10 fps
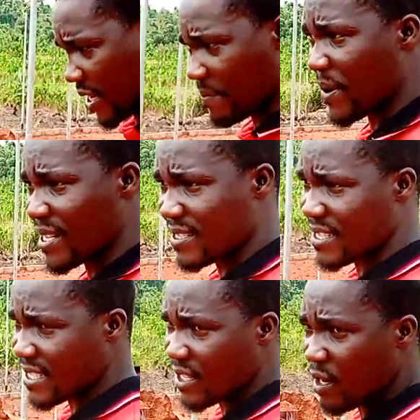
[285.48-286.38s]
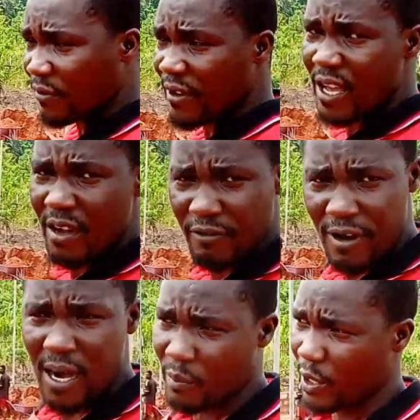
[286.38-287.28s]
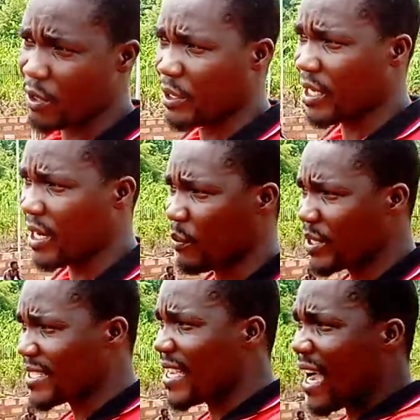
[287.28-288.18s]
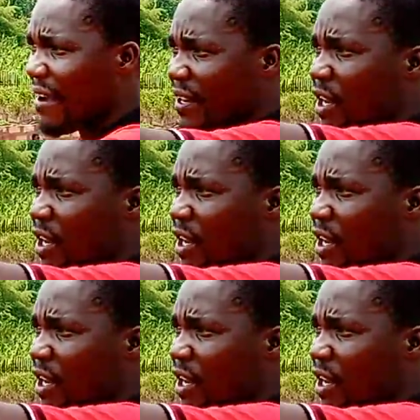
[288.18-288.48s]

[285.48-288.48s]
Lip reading: the capacity of farm we're looking at. We still have a